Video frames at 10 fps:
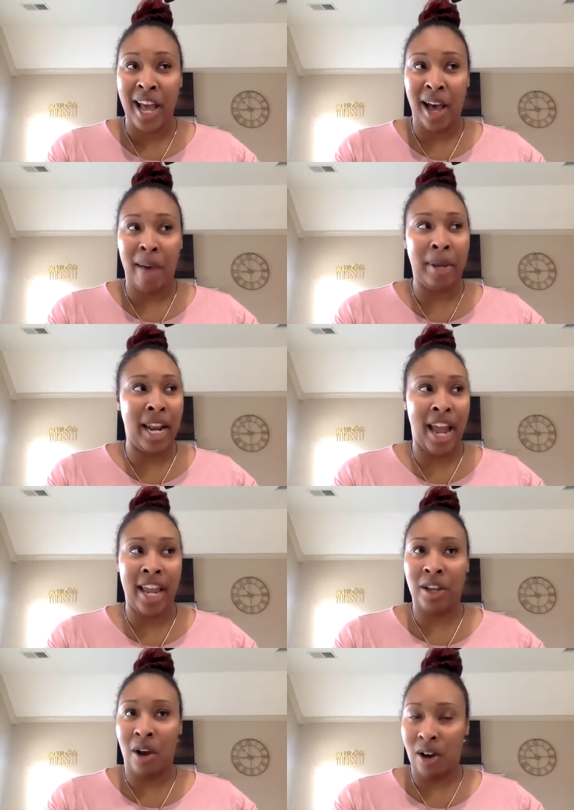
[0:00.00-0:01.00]
And I
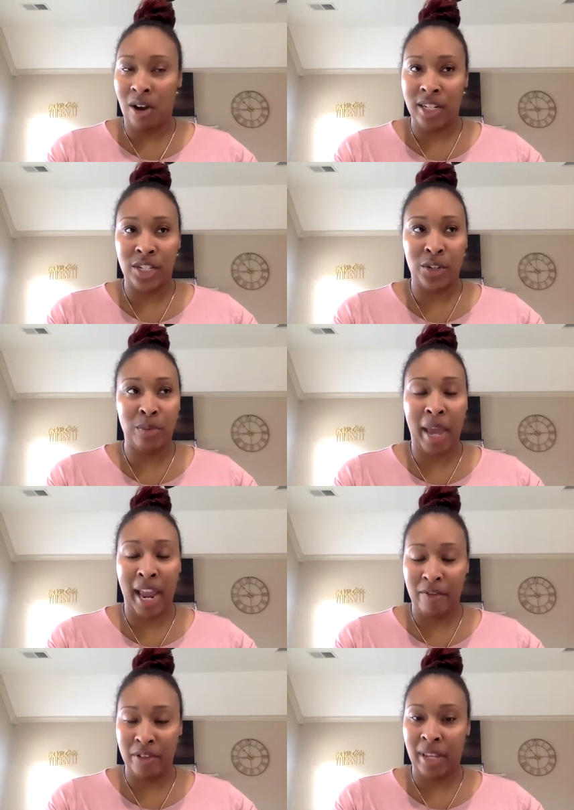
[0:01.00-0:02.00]
had gone to
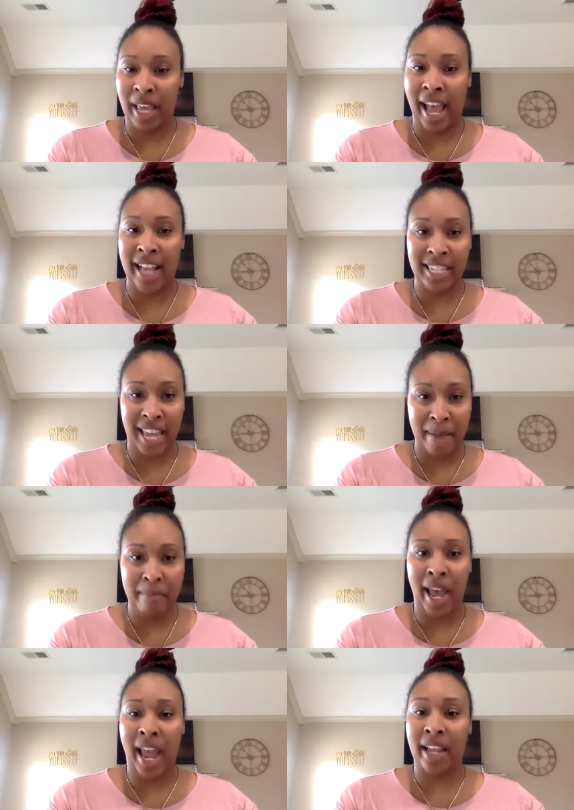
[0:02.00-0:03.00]
pay for the gas, came
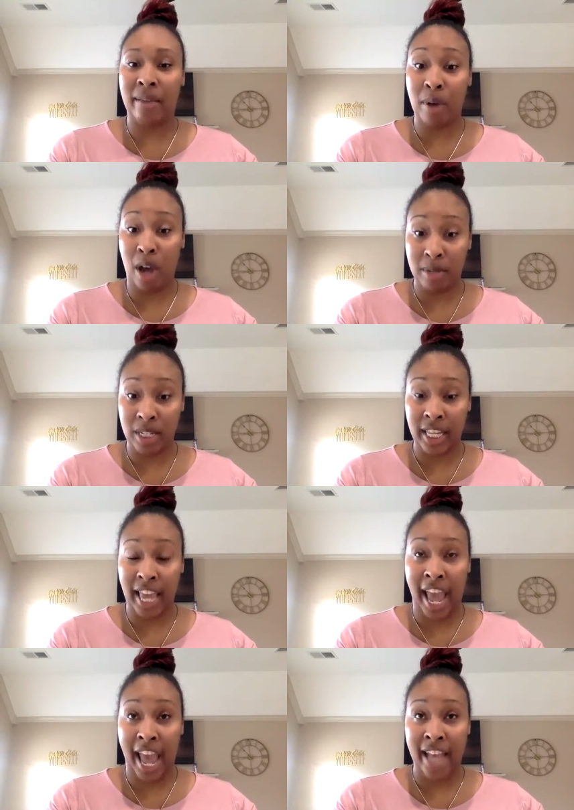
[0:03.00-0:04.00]
back, pumped the
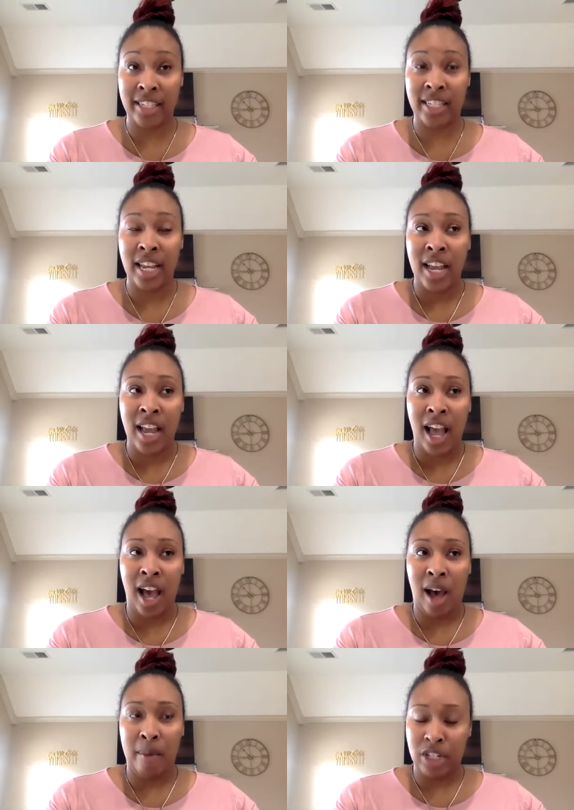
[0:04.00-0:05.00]
gas,
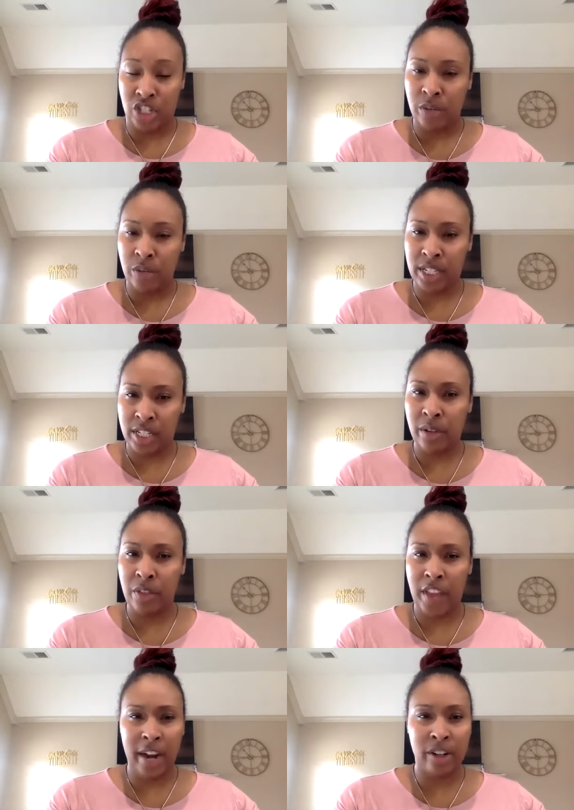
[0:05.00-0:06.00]
and she was still
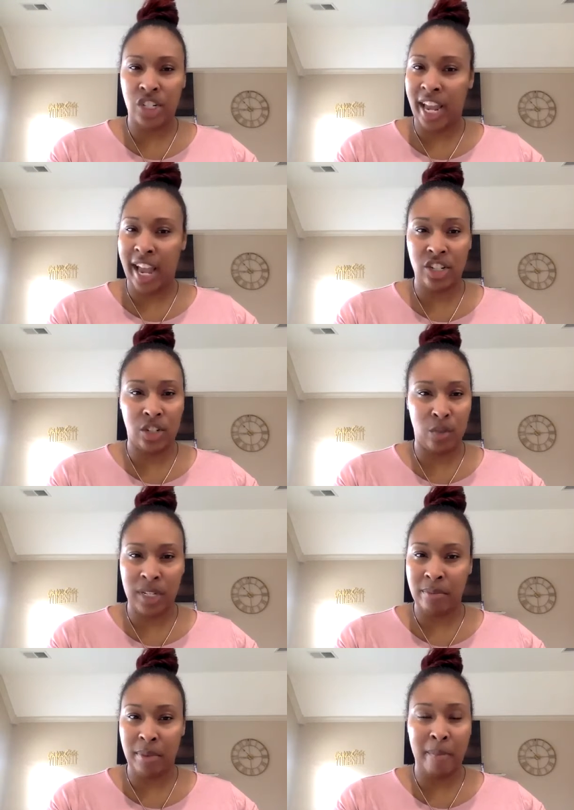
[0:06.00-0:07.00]
there, and she
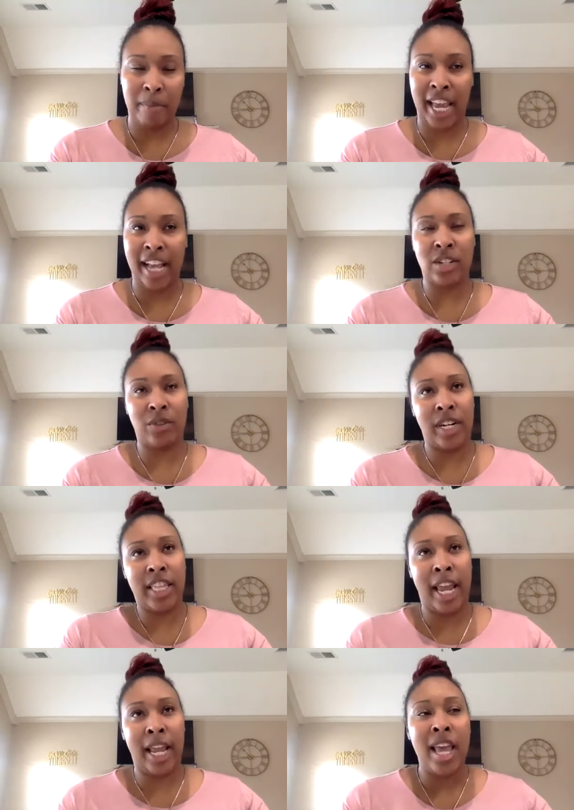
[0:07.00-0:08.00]
wasn't pumping gas or
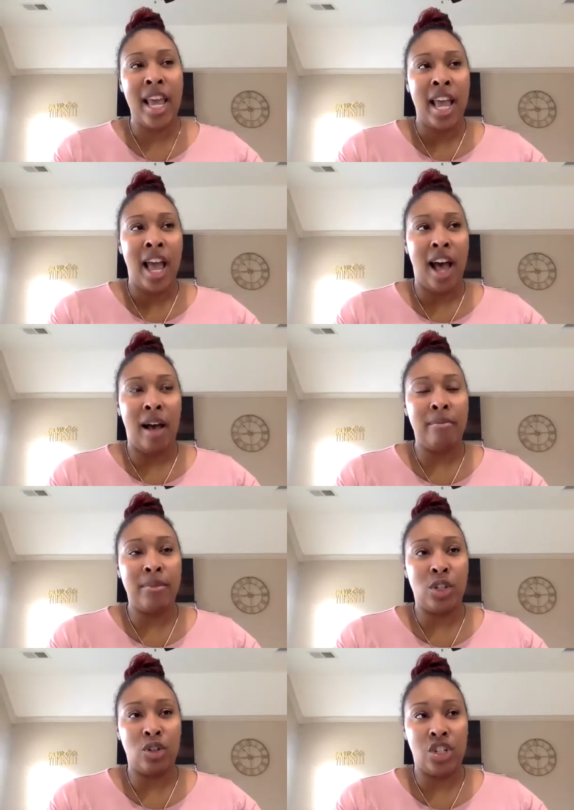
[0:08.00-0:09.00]
anything.
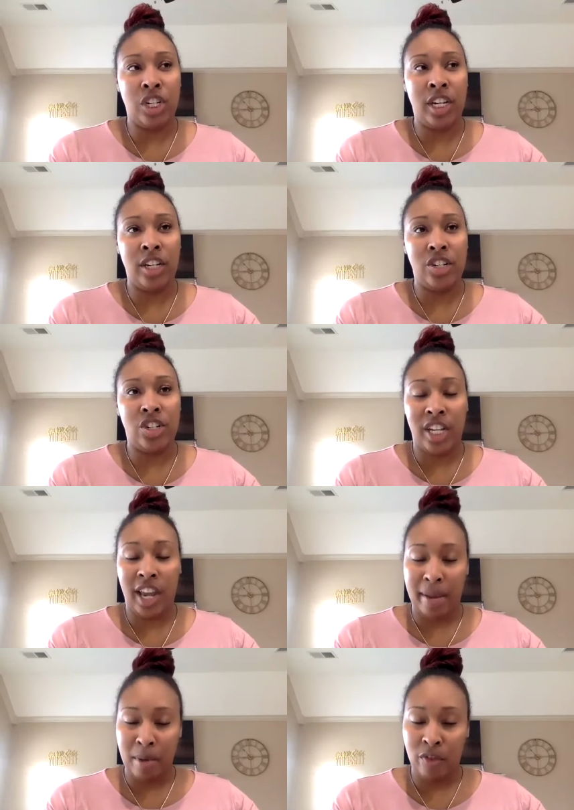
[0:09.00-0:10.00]
So she
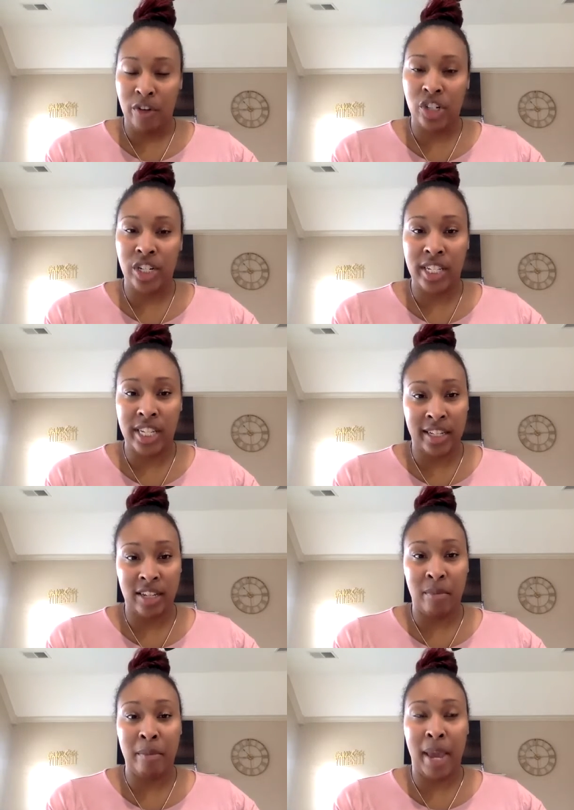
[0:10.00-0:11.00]
came over and she said to
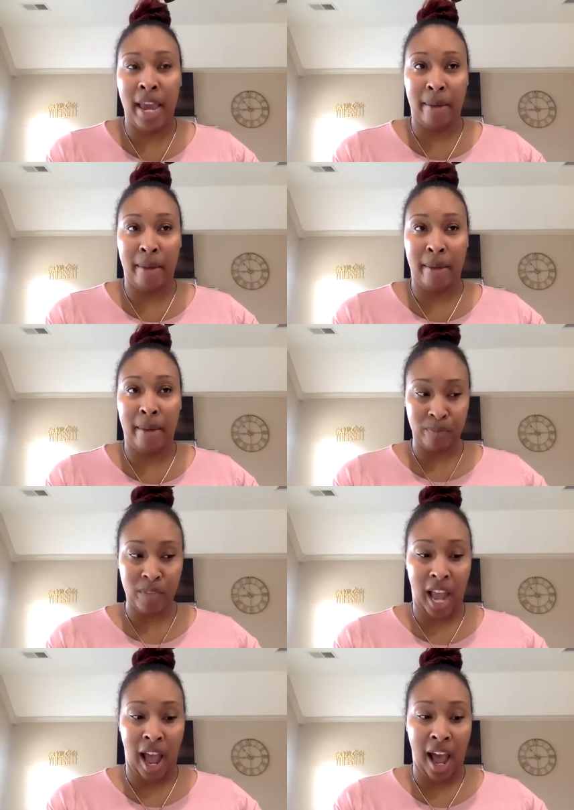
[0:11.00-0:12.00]
me, "Ma'am,
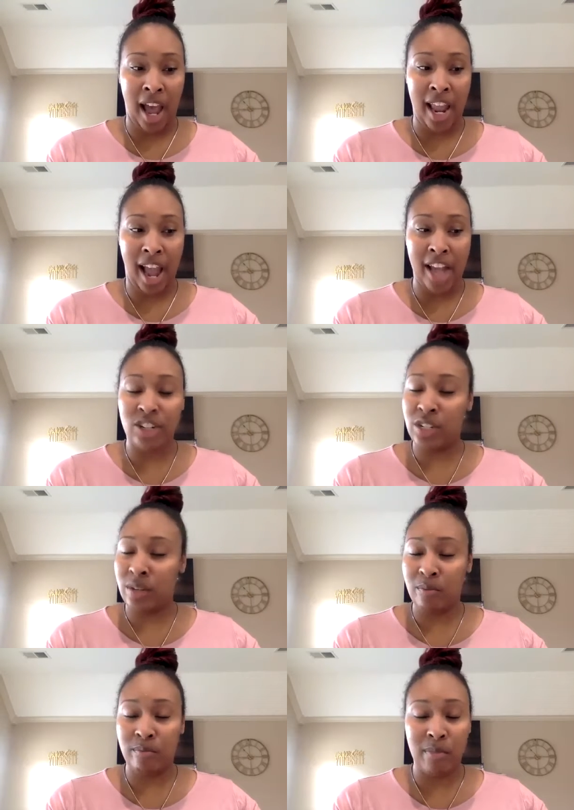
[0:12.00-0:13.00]
I just
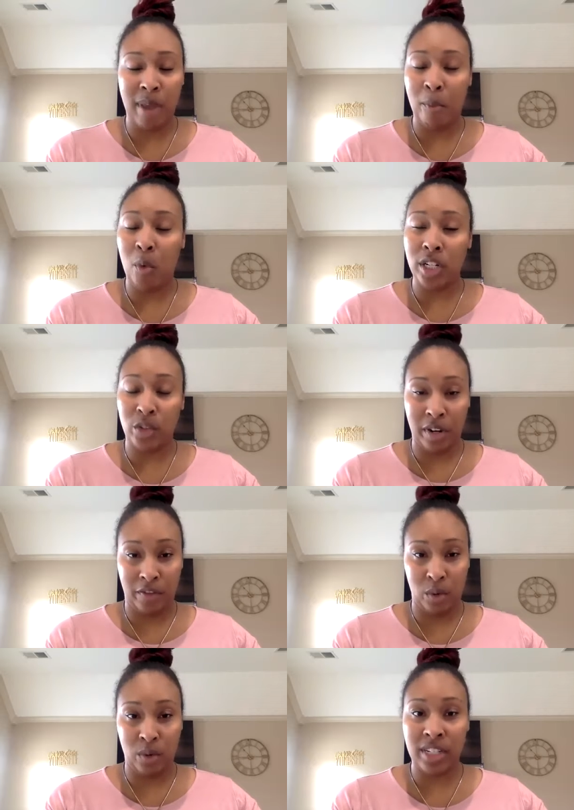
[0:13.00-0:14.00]
am wondering if
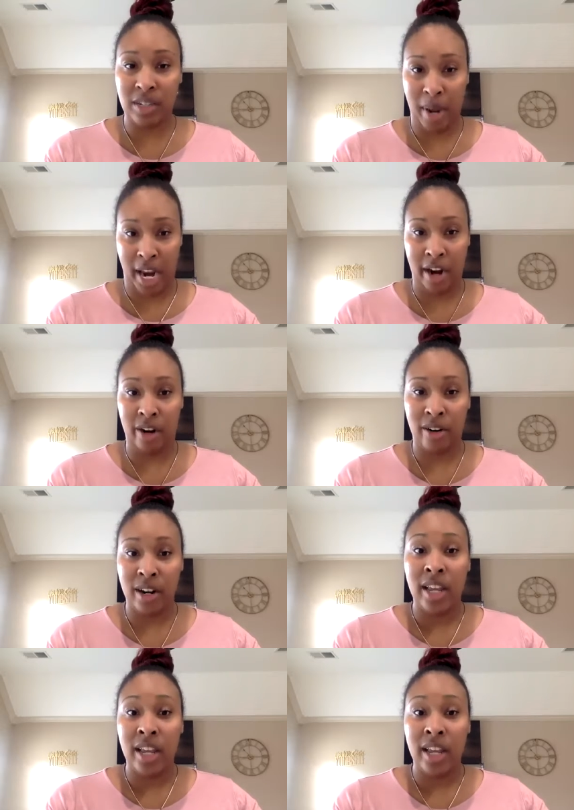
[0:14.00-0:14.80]
you can spare